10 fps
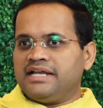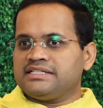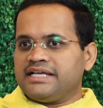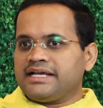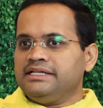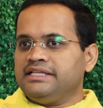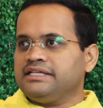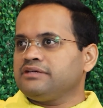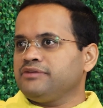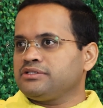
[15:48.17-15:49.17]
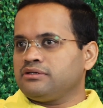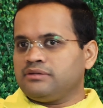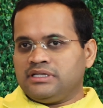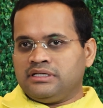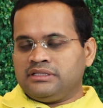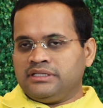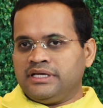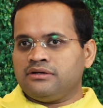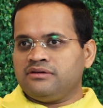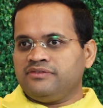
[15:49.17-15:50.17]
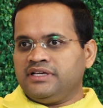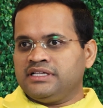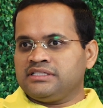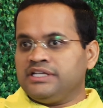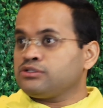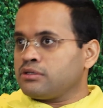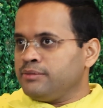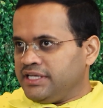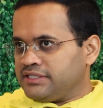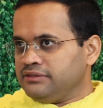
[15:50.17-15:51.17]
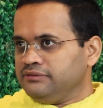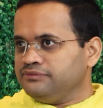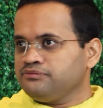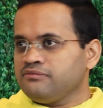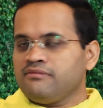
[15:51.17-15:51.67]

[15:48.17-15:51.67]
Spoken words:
And second thing that we should think of is instrumentation,